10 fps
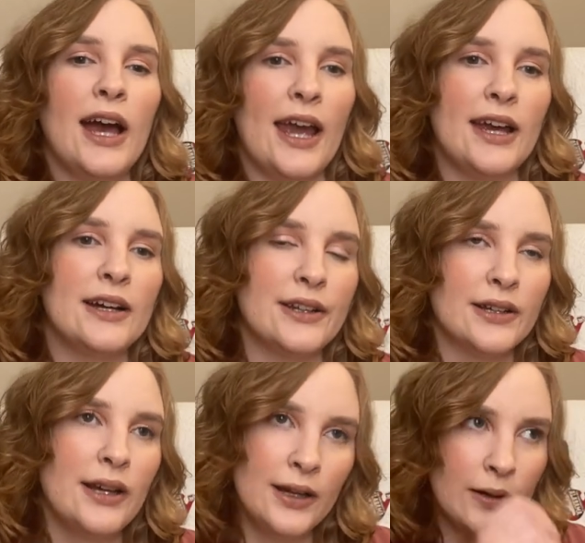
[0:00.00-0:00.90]
And
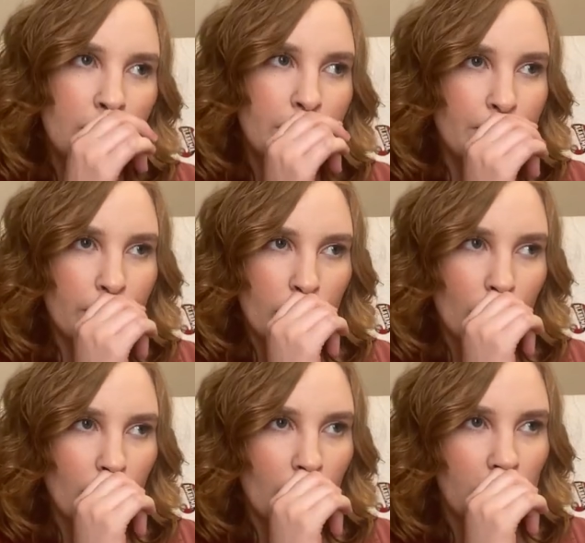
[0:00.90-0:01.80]

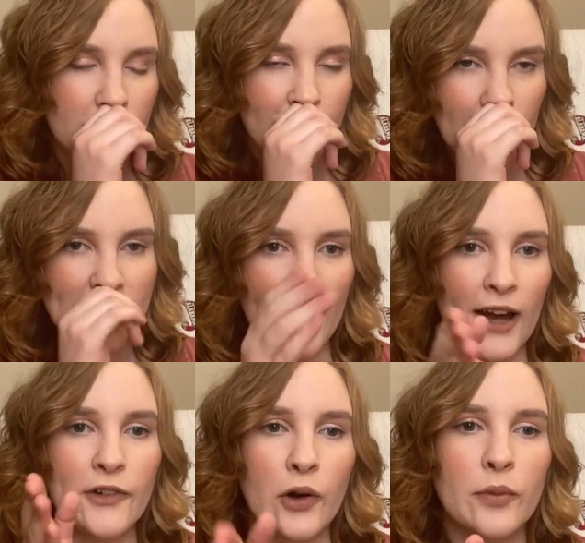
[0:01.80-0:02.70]
on the phones that
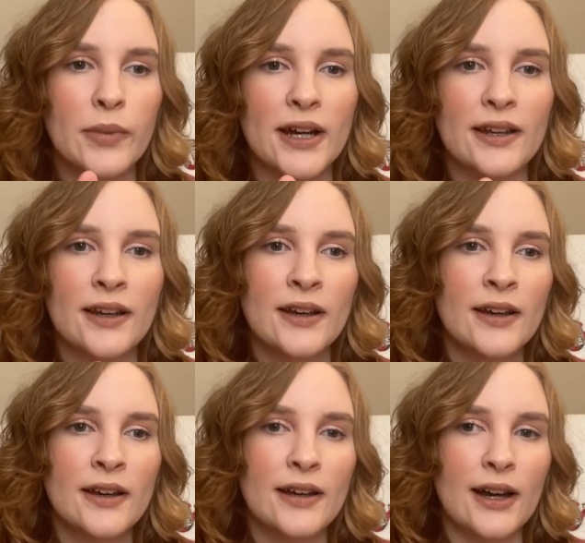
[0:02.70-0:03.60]
have a home button,
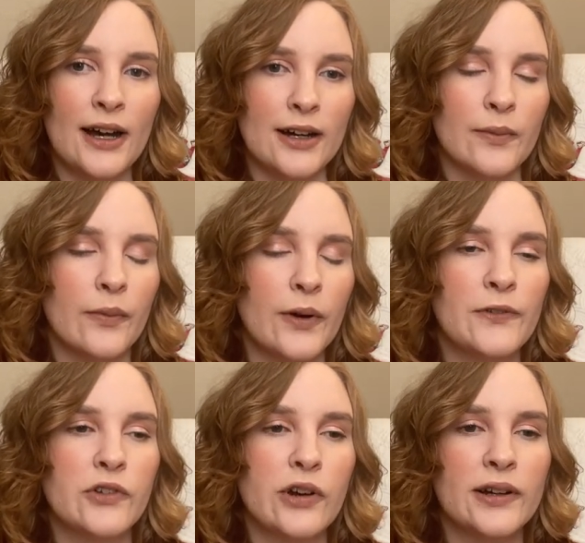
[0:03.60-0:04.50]
if
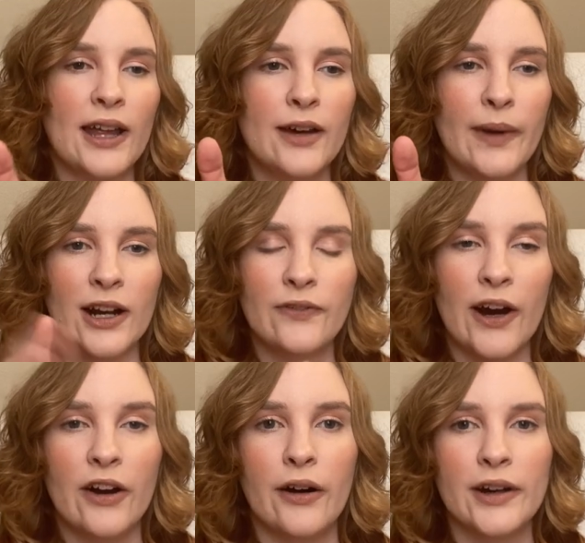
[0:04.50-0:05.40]
you turn that
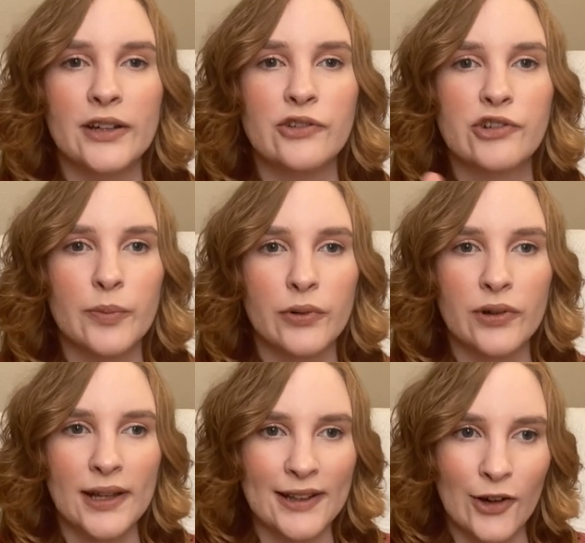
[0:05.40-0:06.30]
magnifier on, you triple
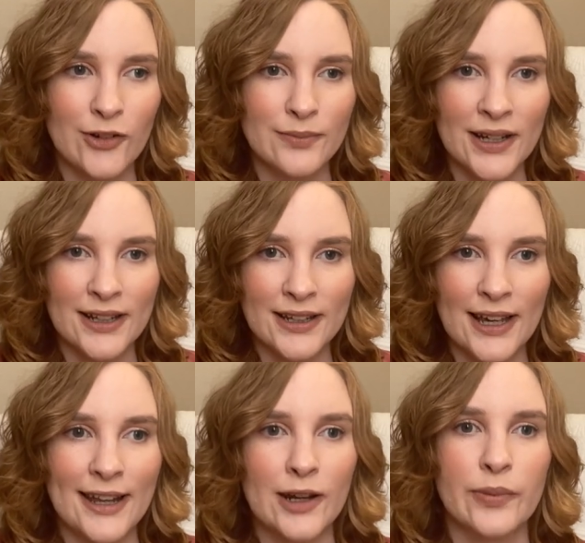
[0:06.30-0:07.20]
click the home button
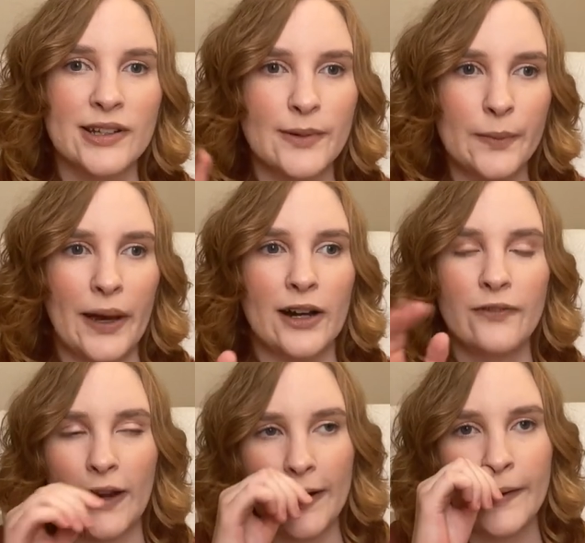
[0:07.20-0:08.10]
and it brings up a
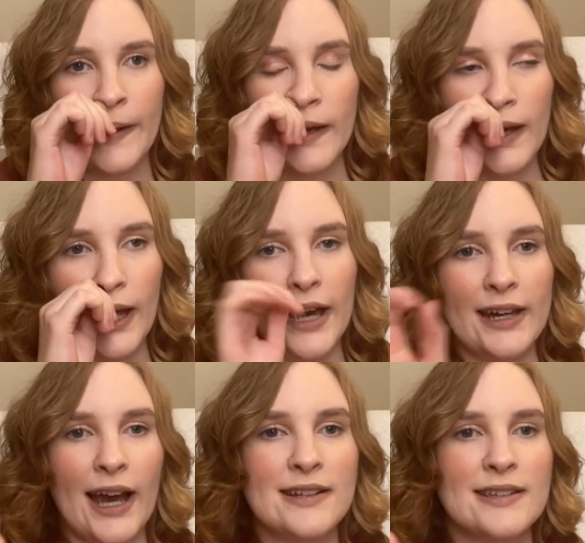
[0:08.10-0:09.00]
magnifier. And
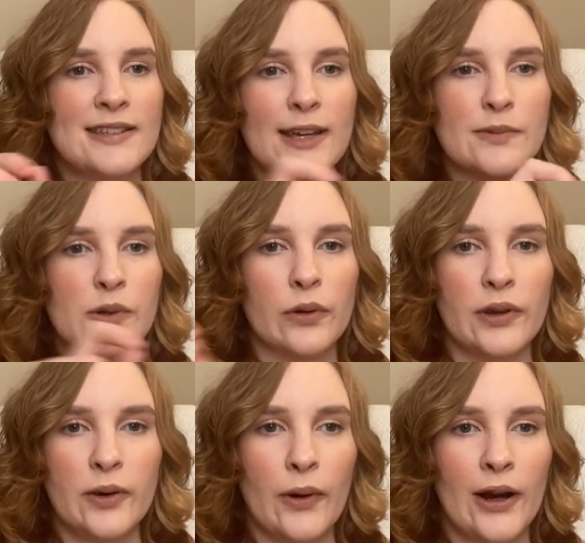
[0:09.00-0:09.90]
it has the same
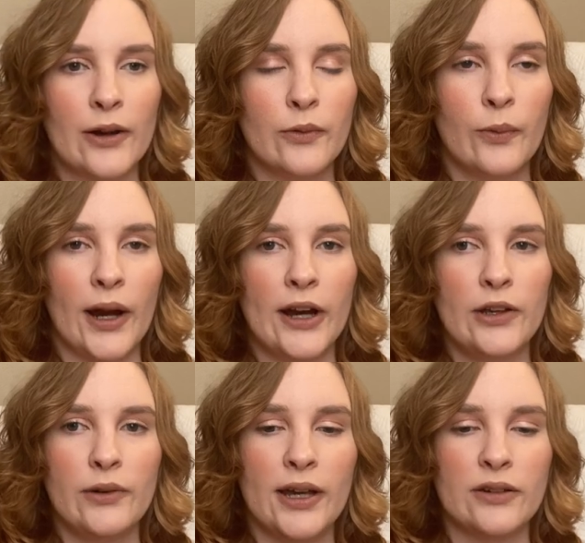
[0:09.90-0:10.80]
scrolly bar where
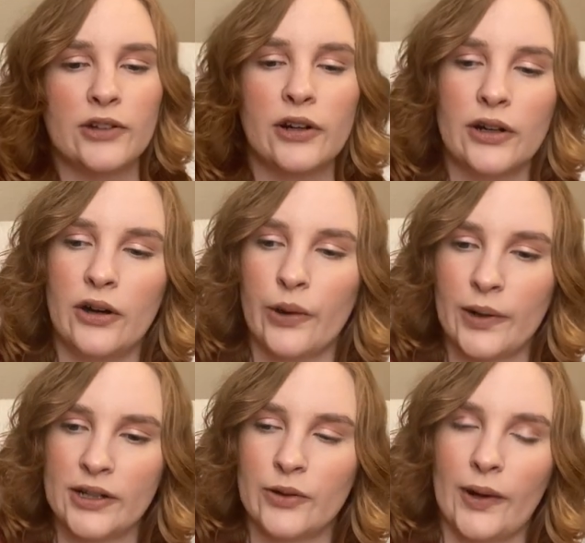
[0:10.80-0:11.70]
you can turn it all the way
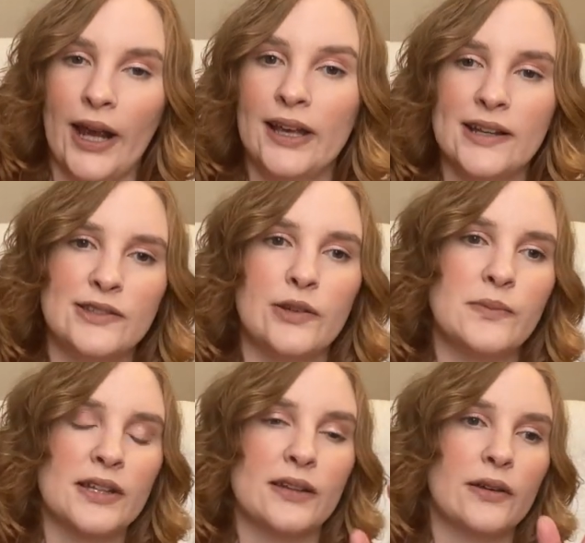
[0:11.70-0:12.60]
to the right and it
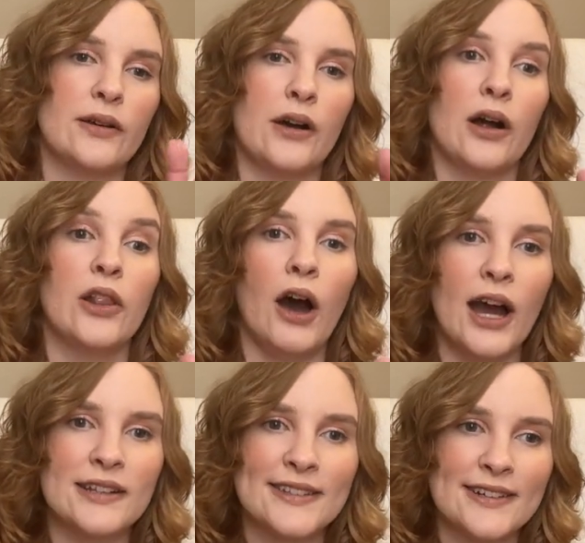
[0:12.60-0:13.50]
zooms in a
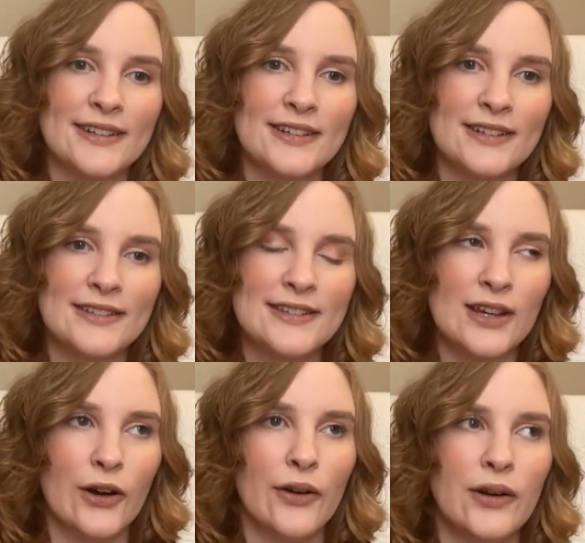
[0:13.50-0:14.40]
lot.
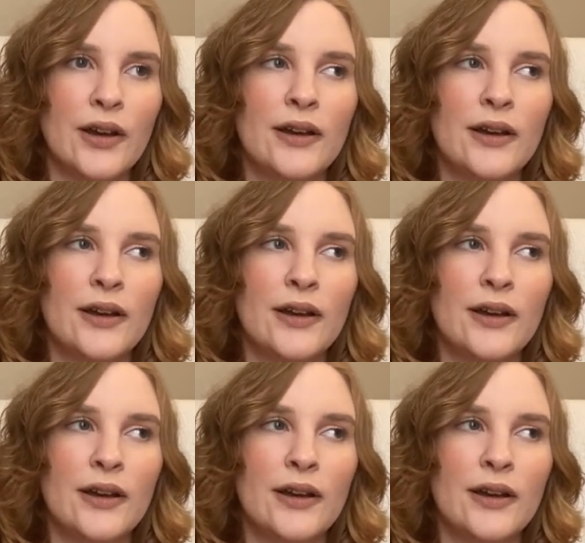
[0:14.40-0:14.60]
So